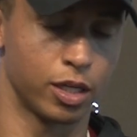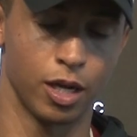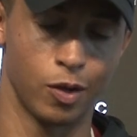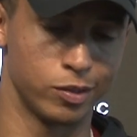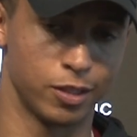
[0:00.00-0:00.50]
could
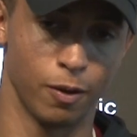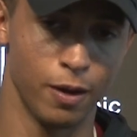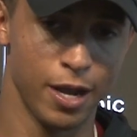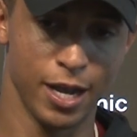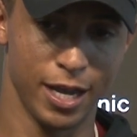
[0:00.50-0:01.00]
go. And so
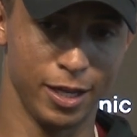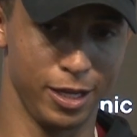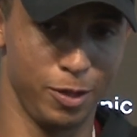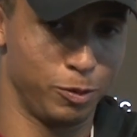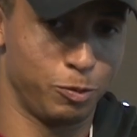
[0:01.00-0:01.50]
it,
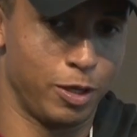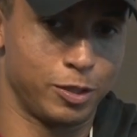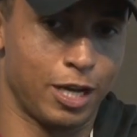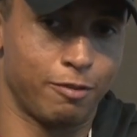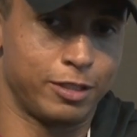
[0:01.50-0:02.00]
it was one of
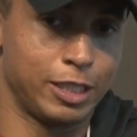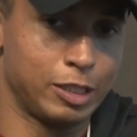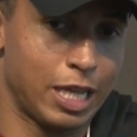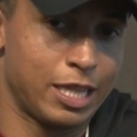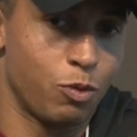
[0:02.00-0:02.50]
those
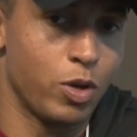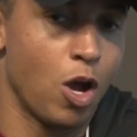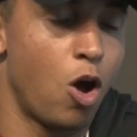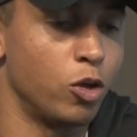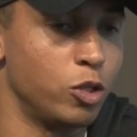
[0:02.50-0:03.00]
conversations. I think we
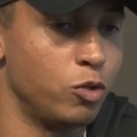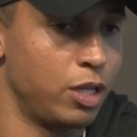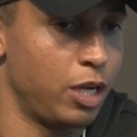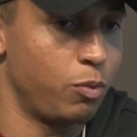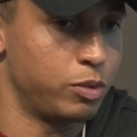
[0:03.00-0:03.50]
all knew
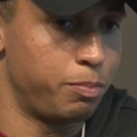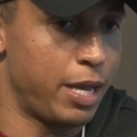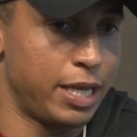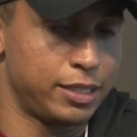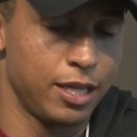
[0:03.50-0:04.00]
that it was
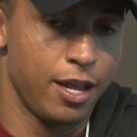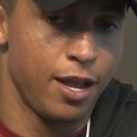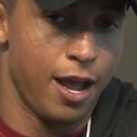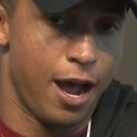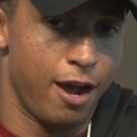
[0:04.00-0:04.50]
best.
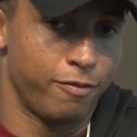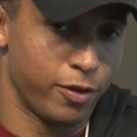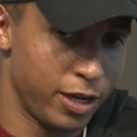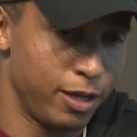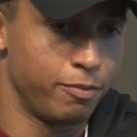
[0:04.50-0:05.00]
Uh,
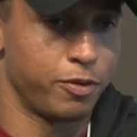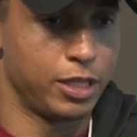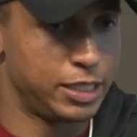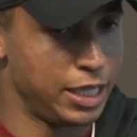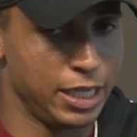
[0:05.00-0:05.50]
for him, for
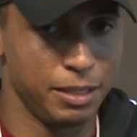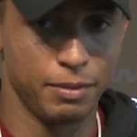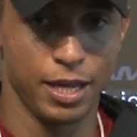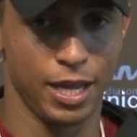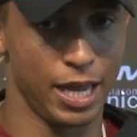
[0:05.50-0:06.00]
the team,
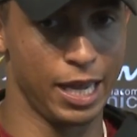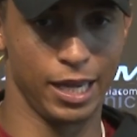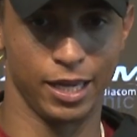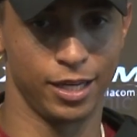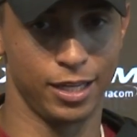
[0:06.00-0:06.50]

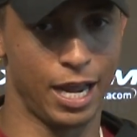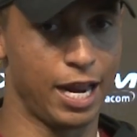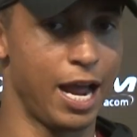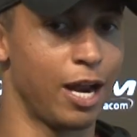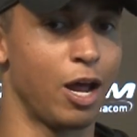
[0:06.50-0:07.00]
and I,
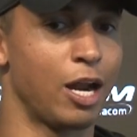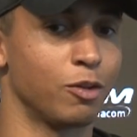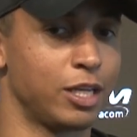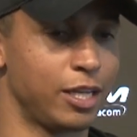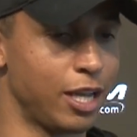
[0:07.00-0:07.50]
I, don't, I
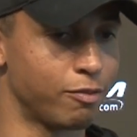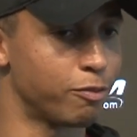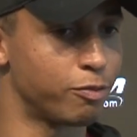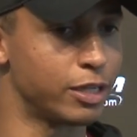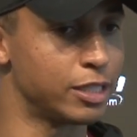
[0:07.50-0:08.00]
don't, think he ever
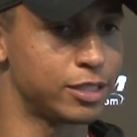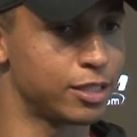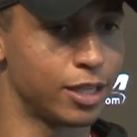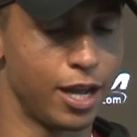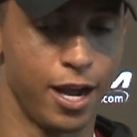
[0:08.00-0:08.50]

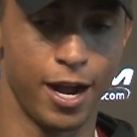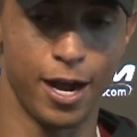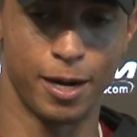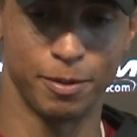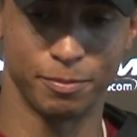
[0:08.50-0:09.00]
flinched.
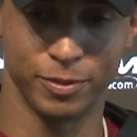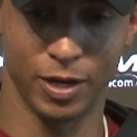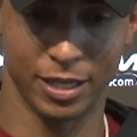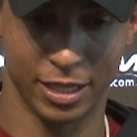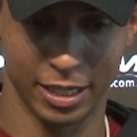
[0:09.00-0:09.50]
Um, you
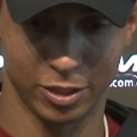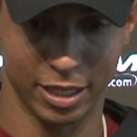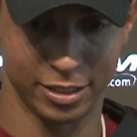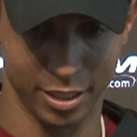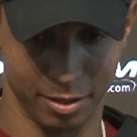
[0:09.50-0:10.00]
know, I think I tried
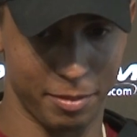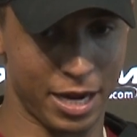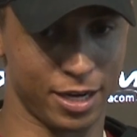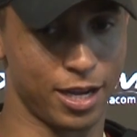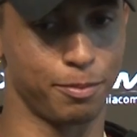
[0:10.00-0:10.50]
to steal him
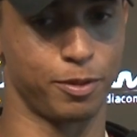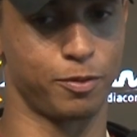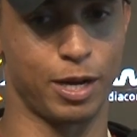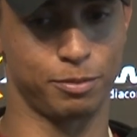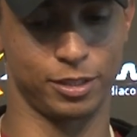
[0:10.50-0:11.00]
back a couple of
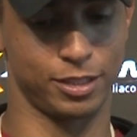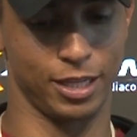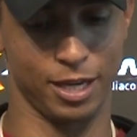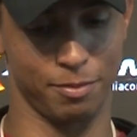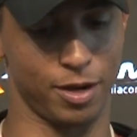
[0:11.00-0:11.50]
reps just to
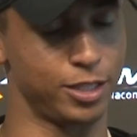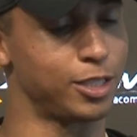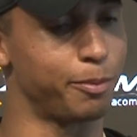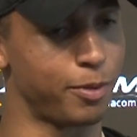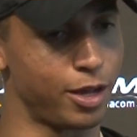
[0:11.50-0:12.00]
get him on the
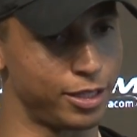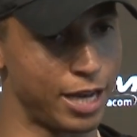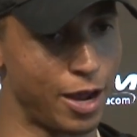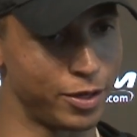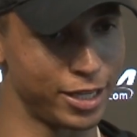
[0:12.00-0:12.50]
jump ball
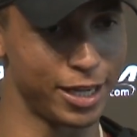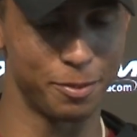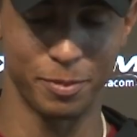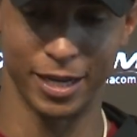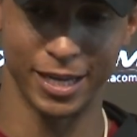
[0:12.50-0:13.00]
now and
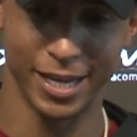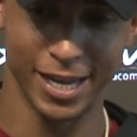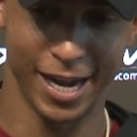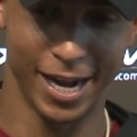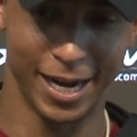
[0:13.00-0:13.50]
again, but
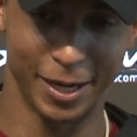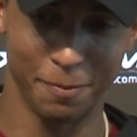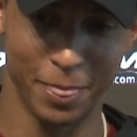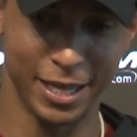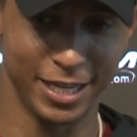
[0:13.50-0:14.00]
uh,
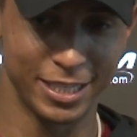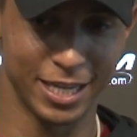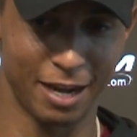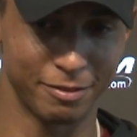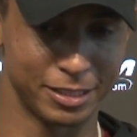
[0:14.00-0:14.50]
he, he's
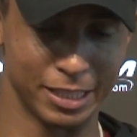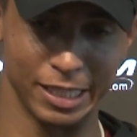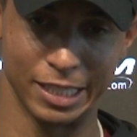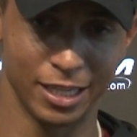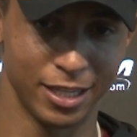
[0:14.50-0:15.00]

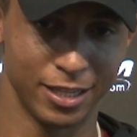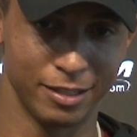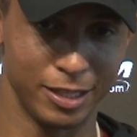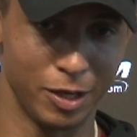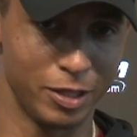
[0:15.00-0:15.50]
obviously
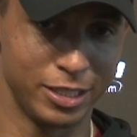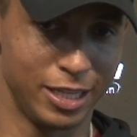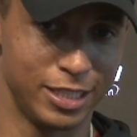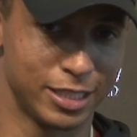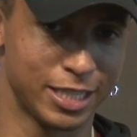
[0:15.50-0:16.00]
you know, he,
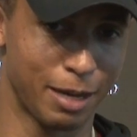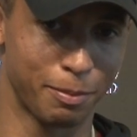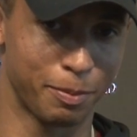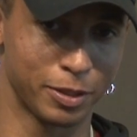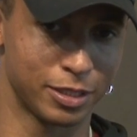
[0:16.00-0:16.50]
he's the type
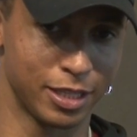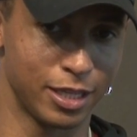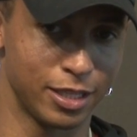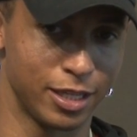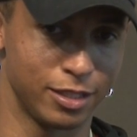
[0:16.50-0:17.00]
of person
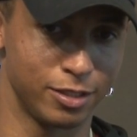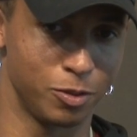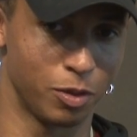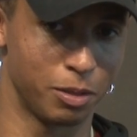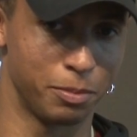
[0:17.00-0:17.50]
that, that
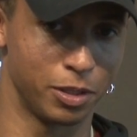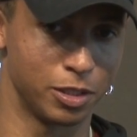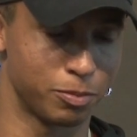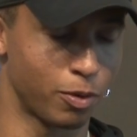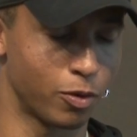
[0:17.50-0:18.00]
you want to build
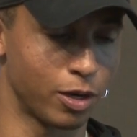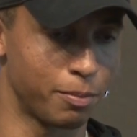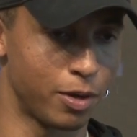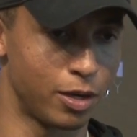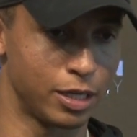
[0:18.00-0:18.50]
this
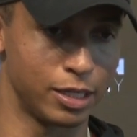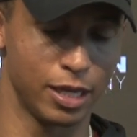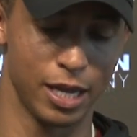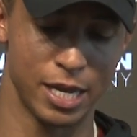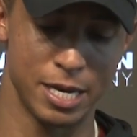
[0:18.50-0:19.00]
program on, and,
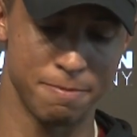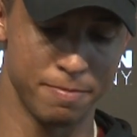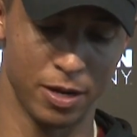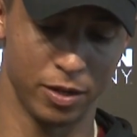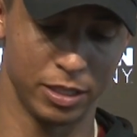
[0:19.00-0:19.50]
and
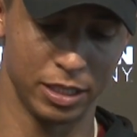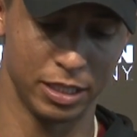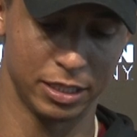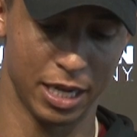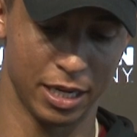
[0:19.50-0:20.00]
you know, he,
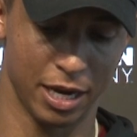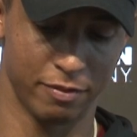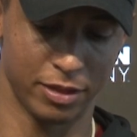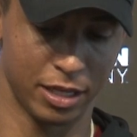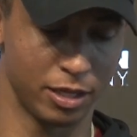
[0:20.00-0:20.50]
he's taken
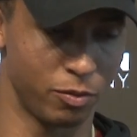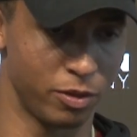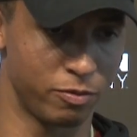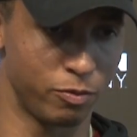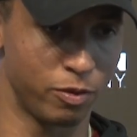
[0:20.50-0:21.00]
everything that
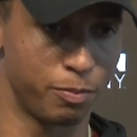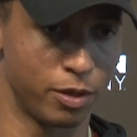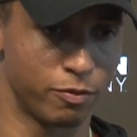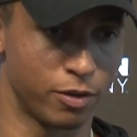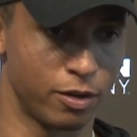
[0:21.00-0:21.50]
we've we
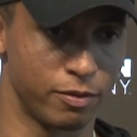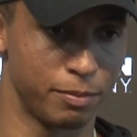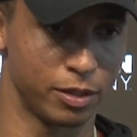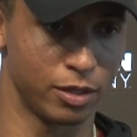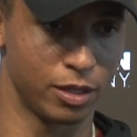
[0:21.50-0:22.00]
put in front of
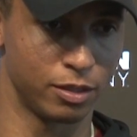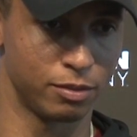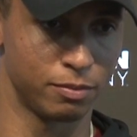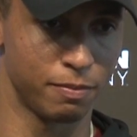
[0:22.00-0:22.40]
him, and, and